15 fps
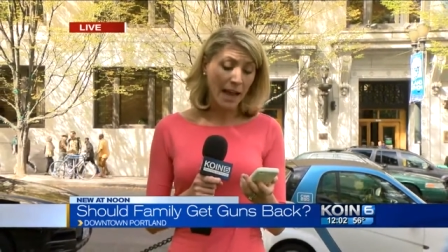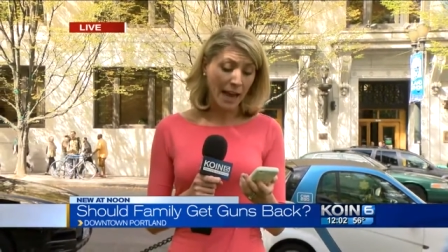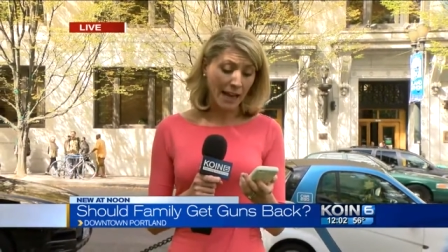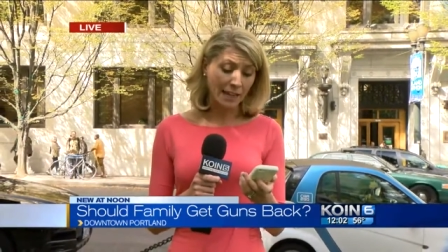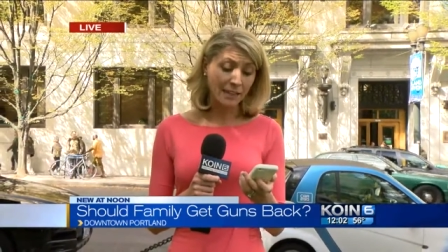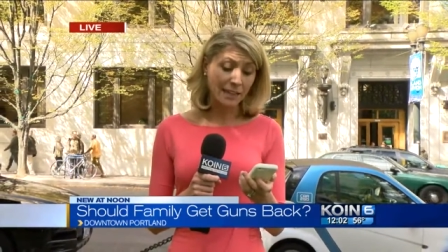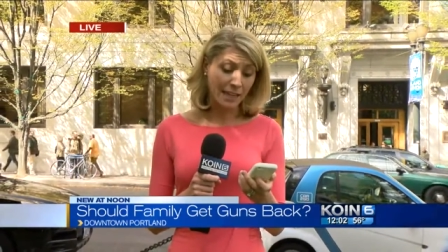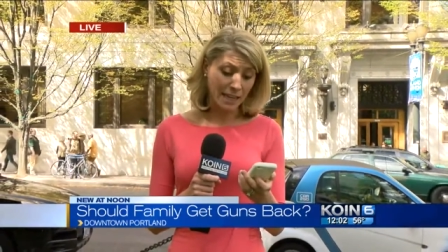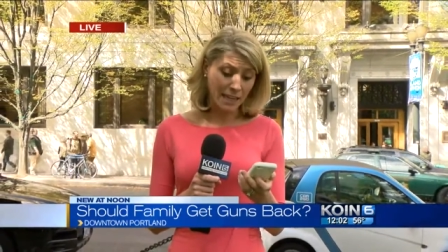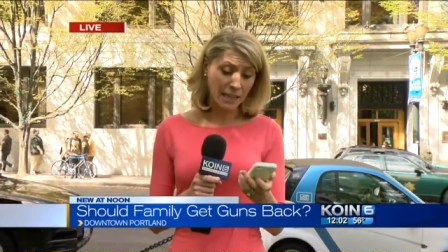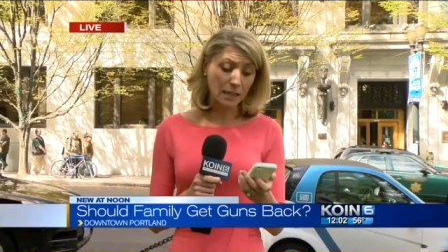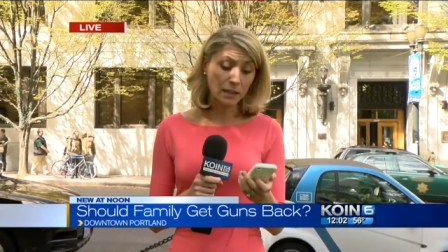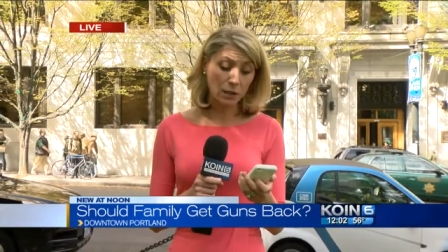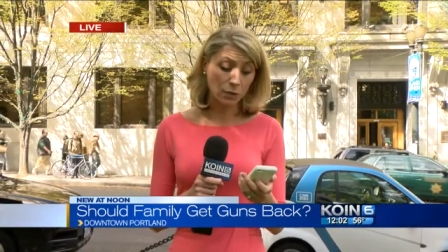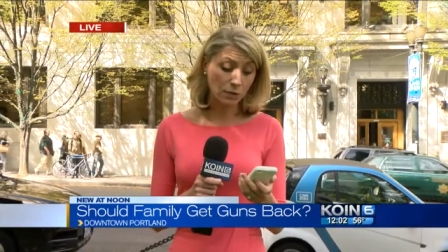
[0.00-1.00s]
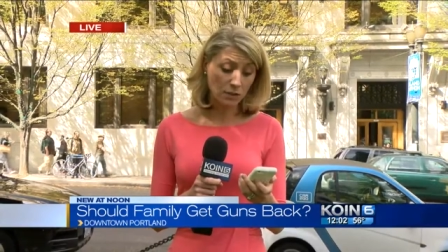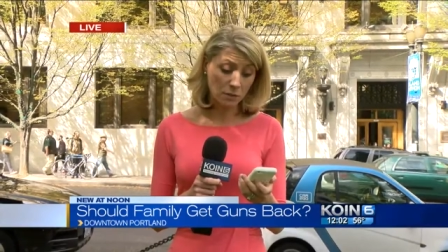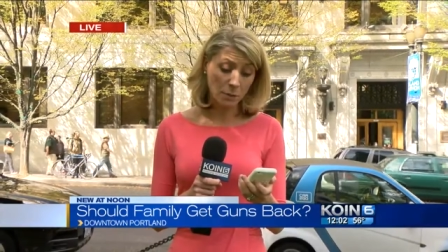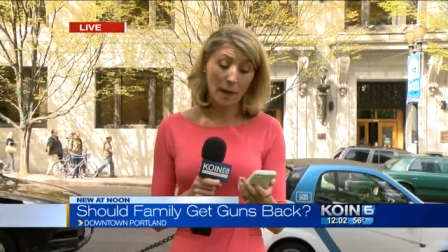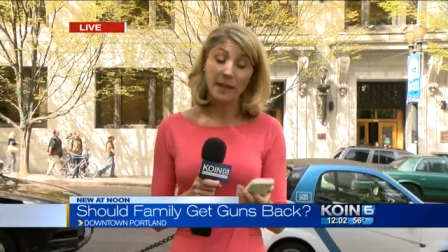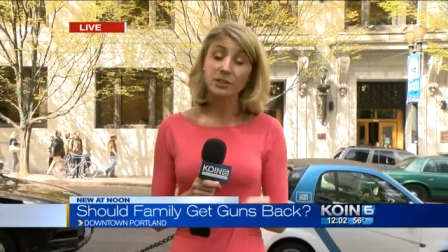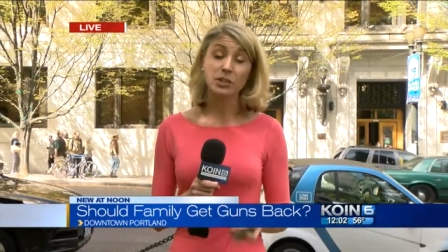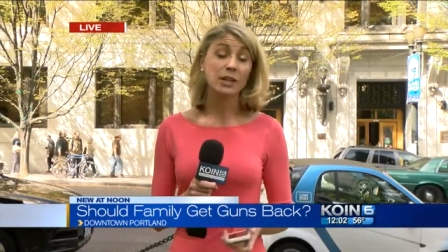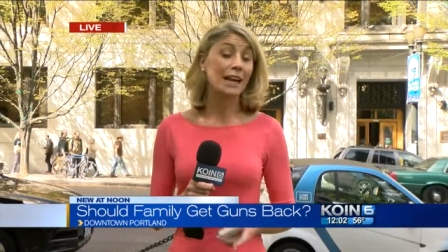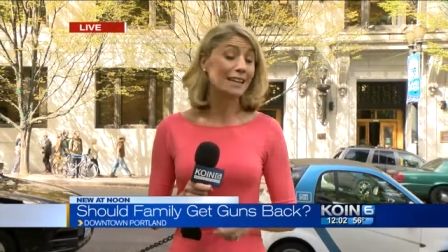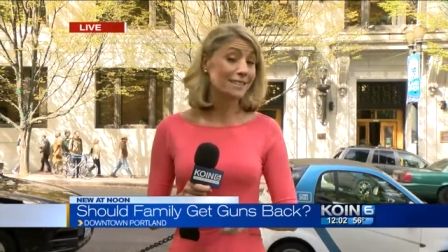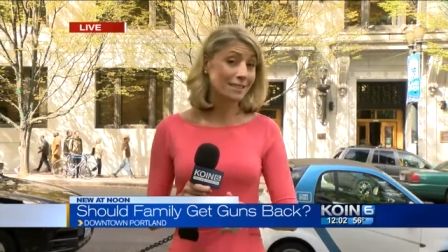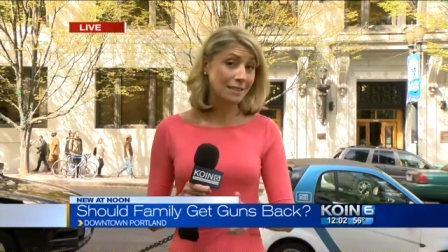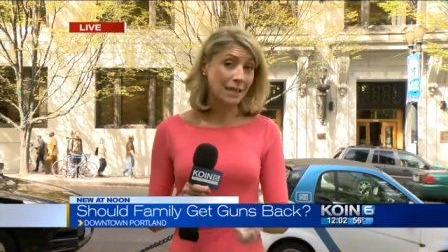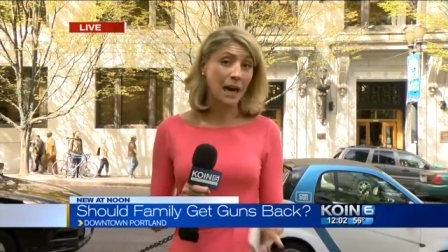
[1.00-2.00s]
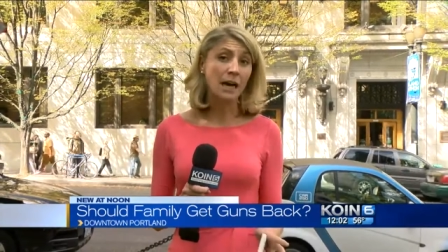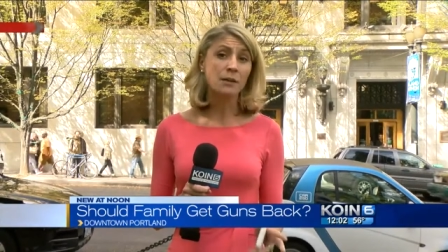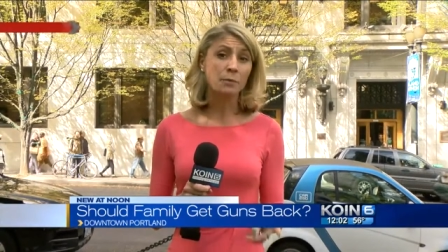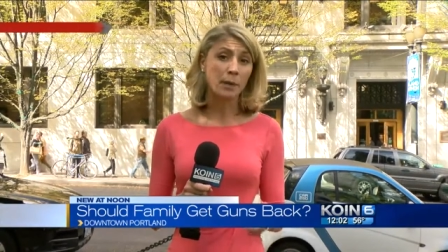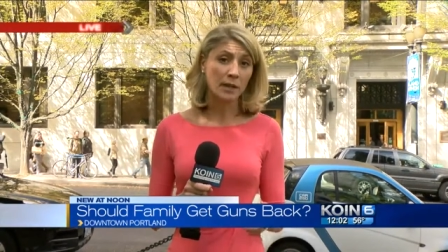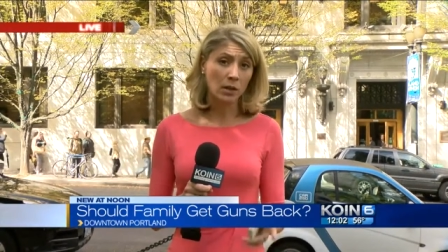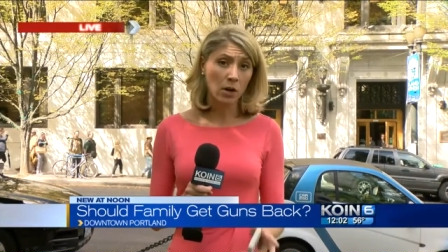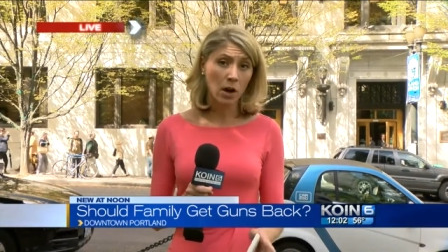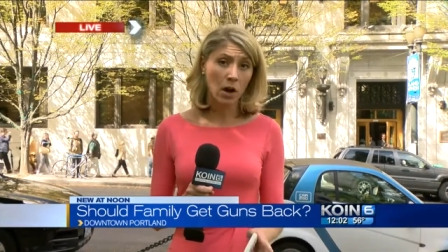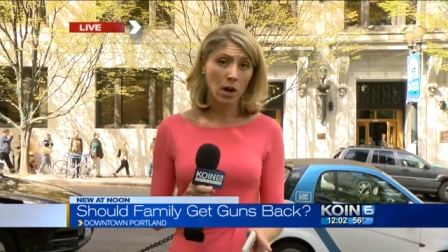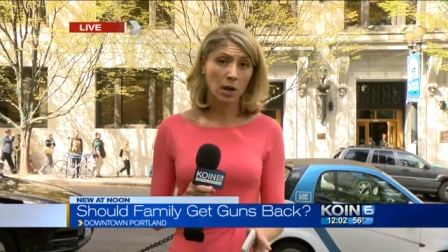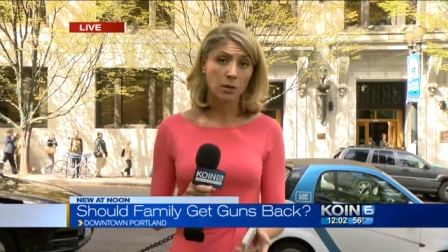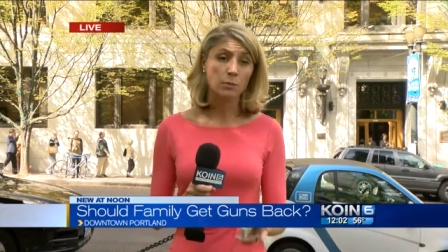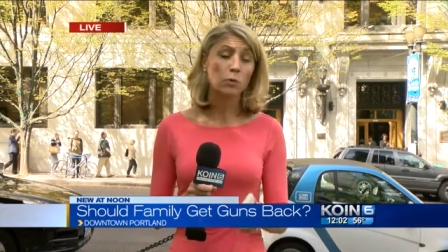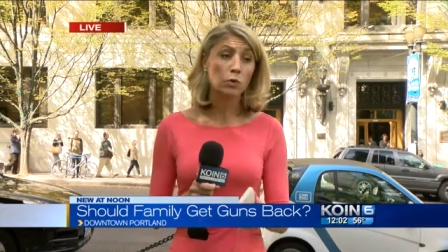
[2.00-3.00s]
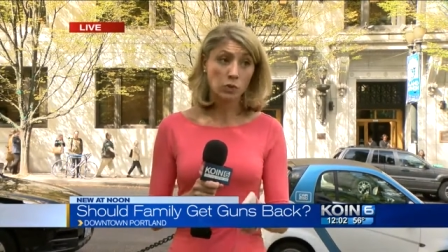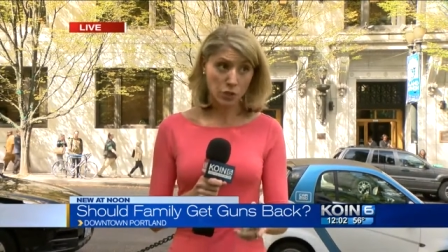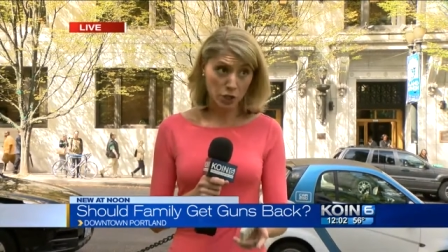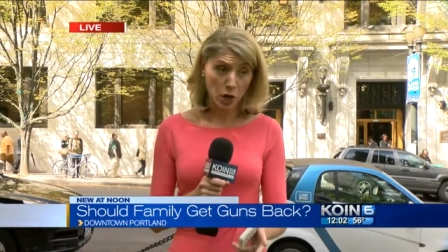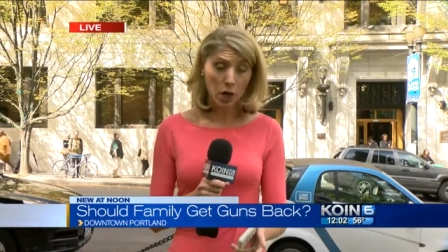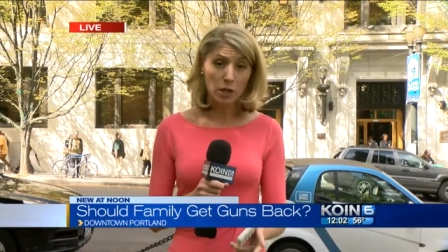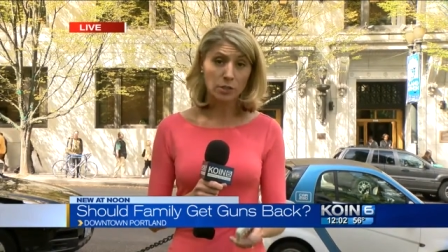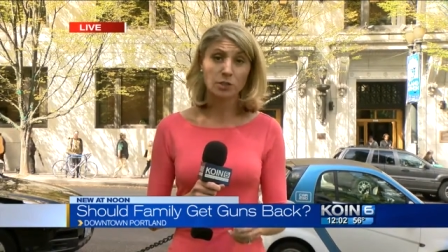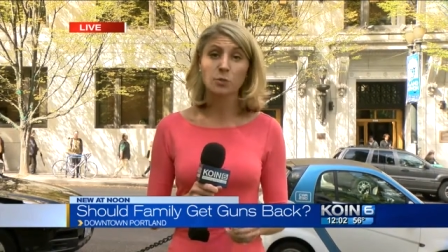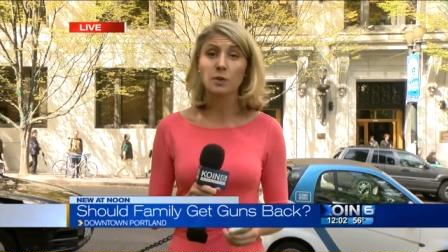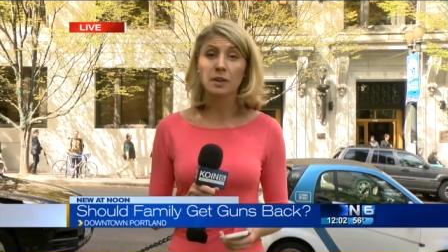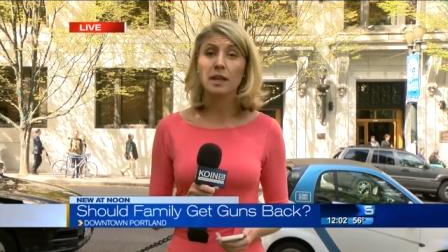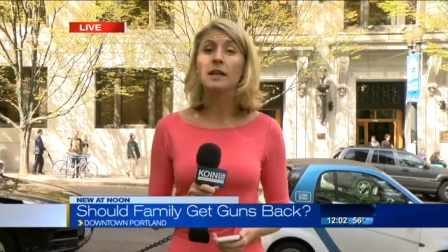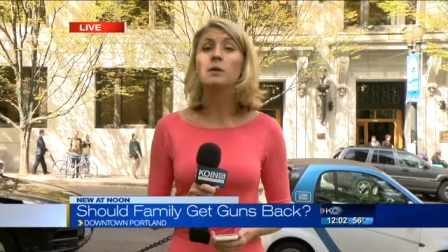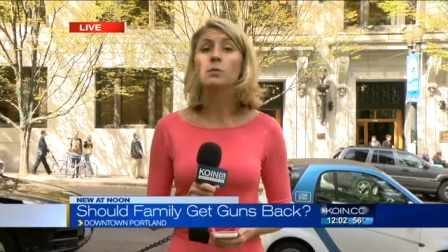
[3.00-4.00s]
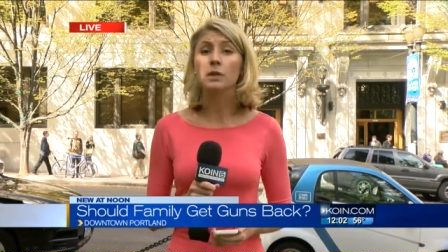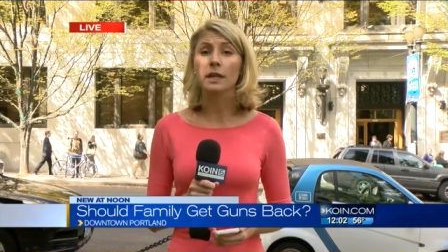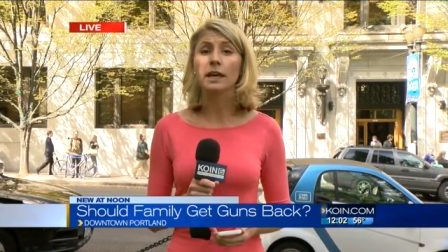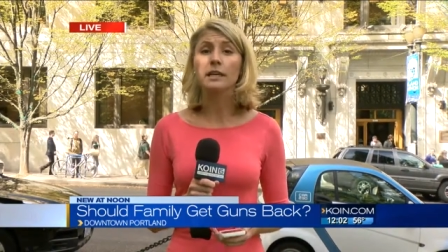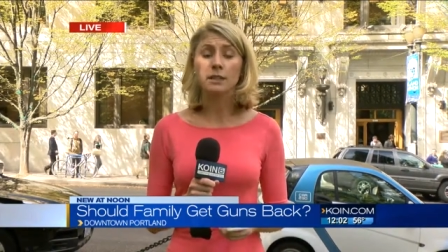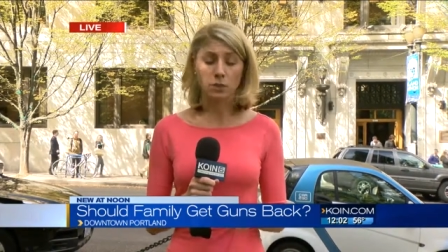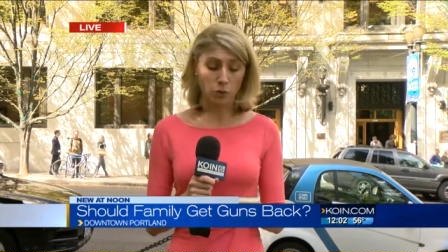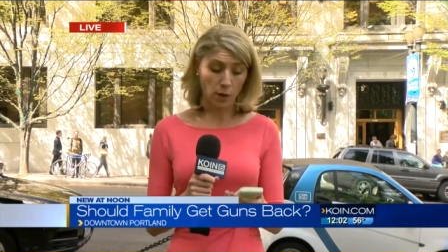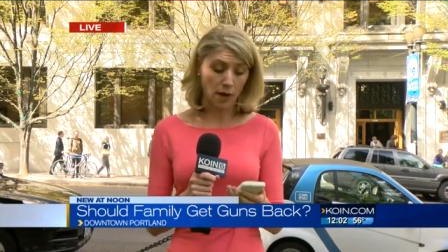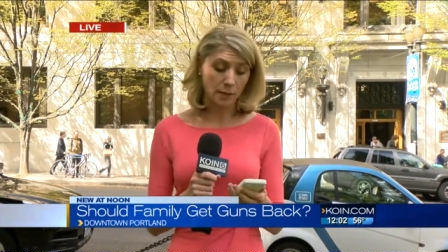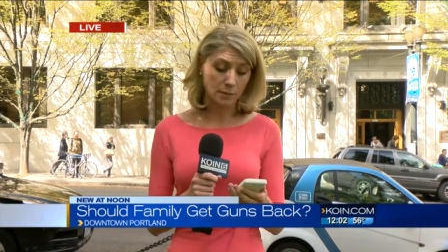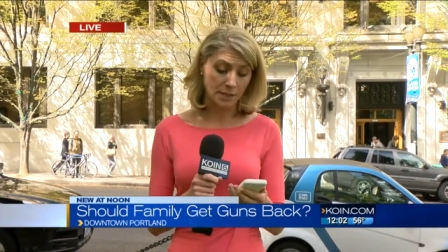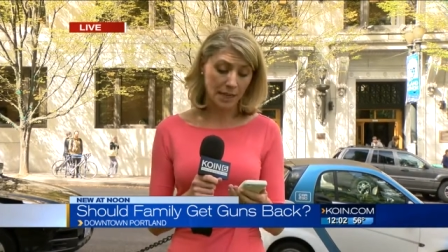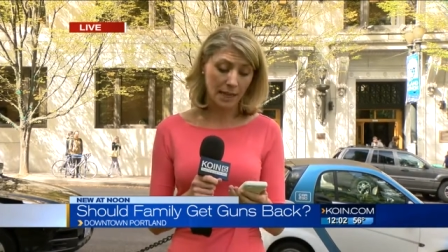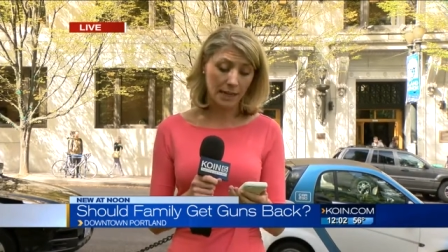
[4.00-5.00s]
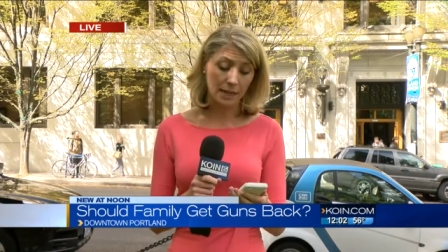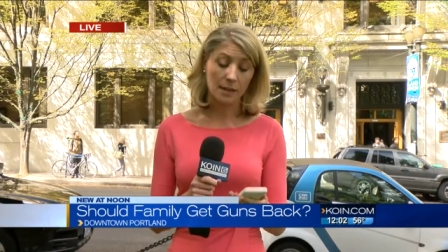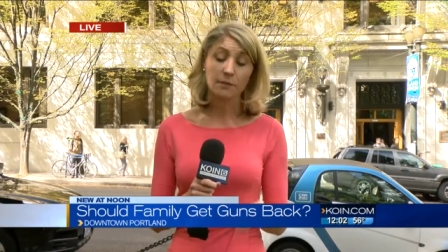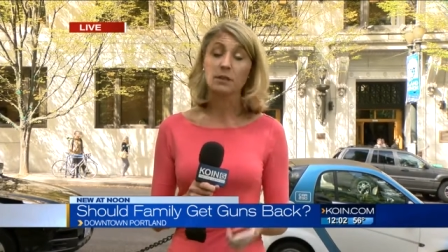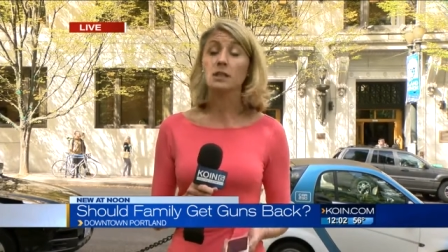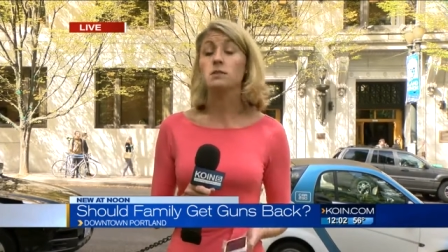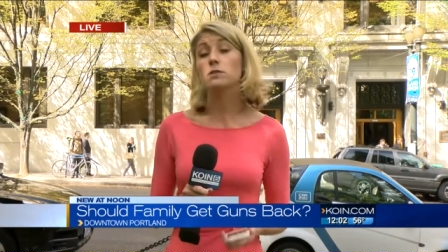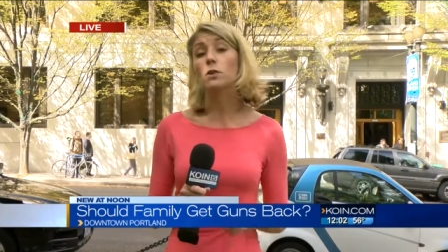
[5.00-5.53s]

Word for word: And he, Lucas Padgett, has not been car- charged with any related crime to any of this.